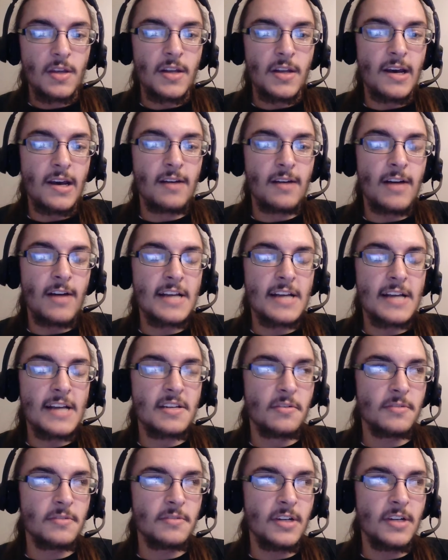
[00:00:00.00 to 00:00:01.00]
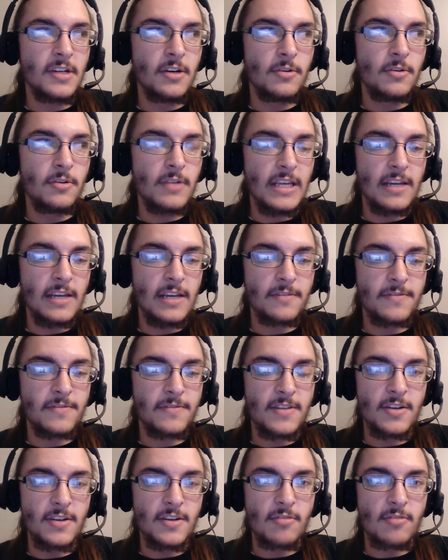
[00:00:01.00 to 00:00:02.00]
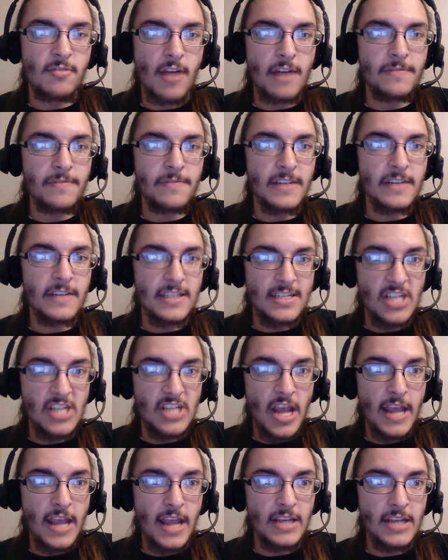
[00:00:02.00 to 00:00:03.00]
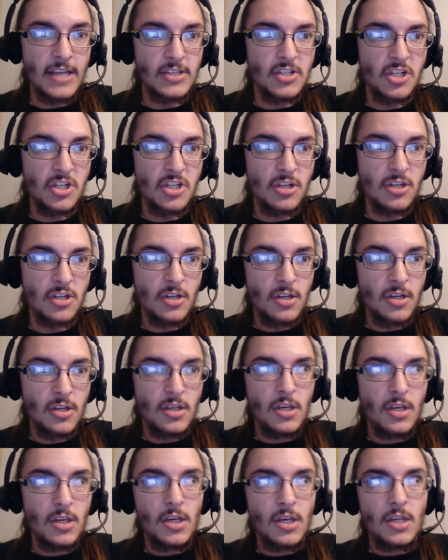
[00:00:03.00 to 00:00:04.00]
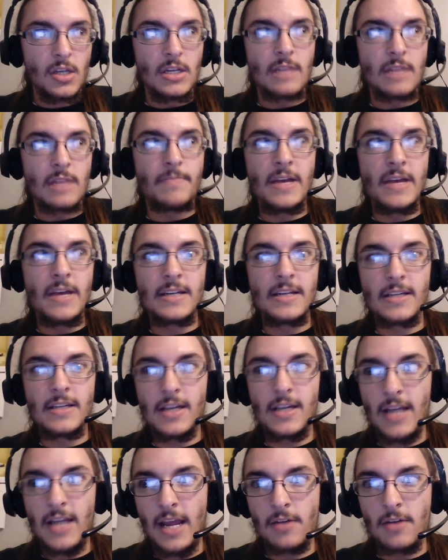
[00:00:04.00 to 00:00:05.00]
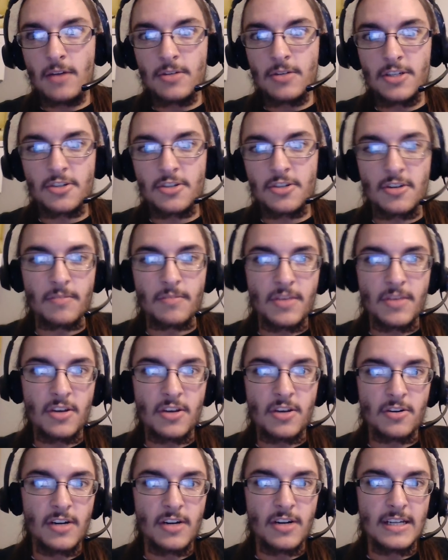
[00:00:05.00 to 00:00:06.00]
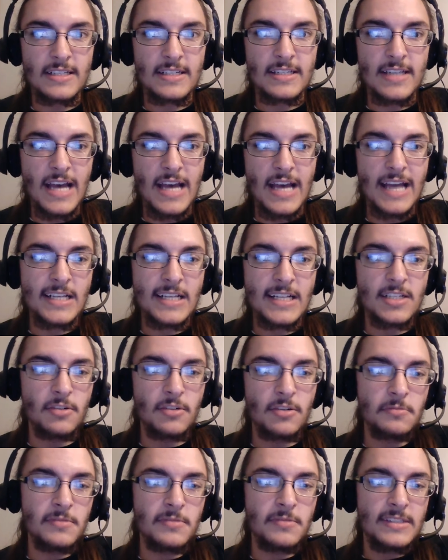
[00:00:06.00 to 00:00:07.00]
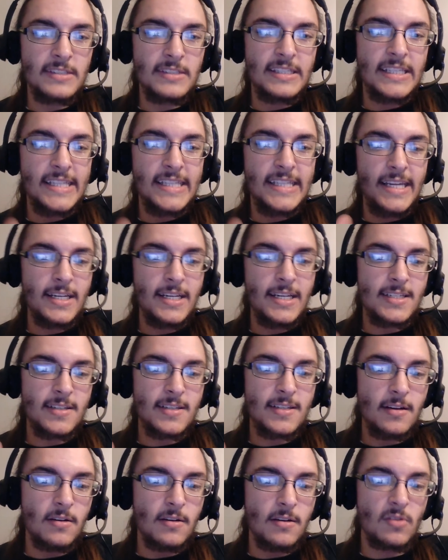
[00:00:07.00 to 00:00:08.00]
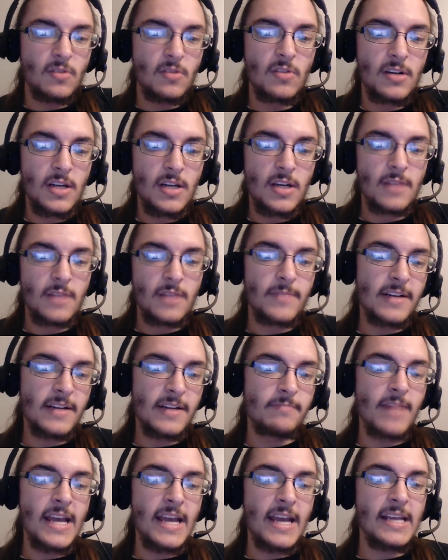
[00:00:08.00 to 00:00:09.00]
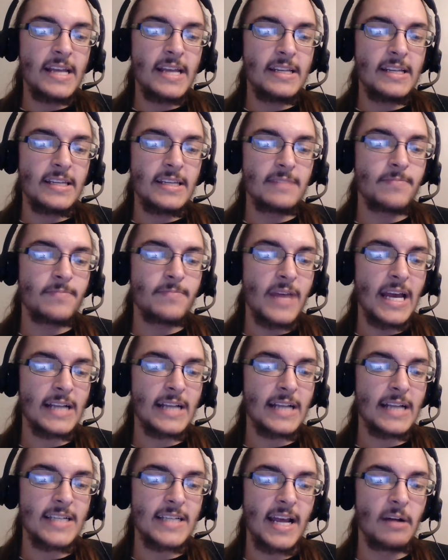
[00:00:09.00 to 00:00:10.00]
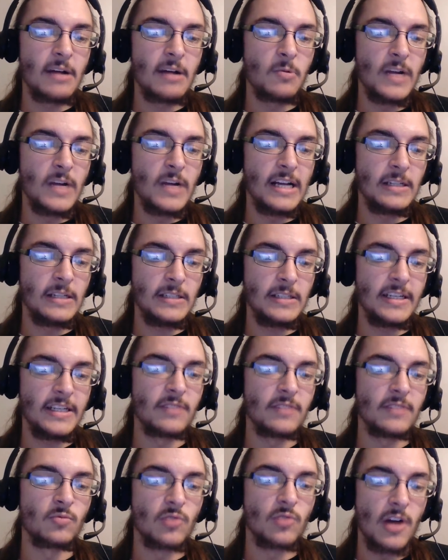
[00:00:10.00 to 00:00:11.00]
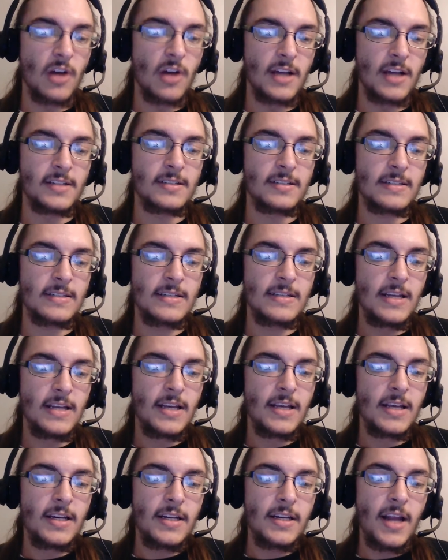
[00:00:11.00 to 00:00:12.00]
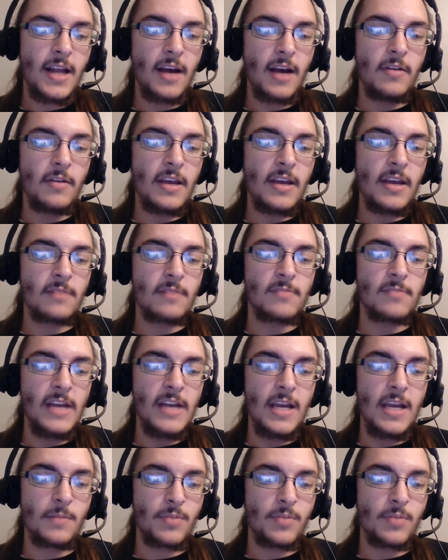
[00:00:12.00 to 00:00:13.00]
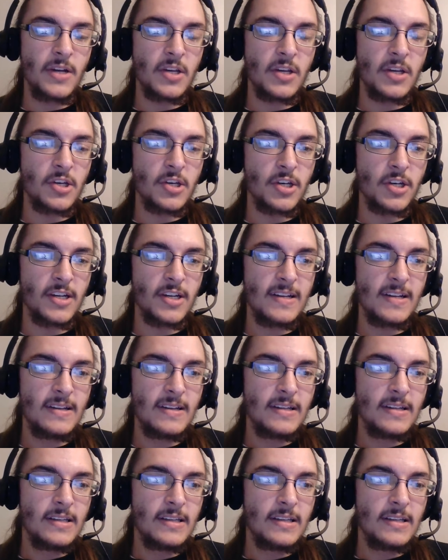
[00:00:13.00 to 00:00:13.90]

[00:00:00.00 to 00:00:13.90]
Now, I don't know if the graphics change depending on how good your computer is. I don't think so, but it might impact how well it runs. Now, it ran pretty good.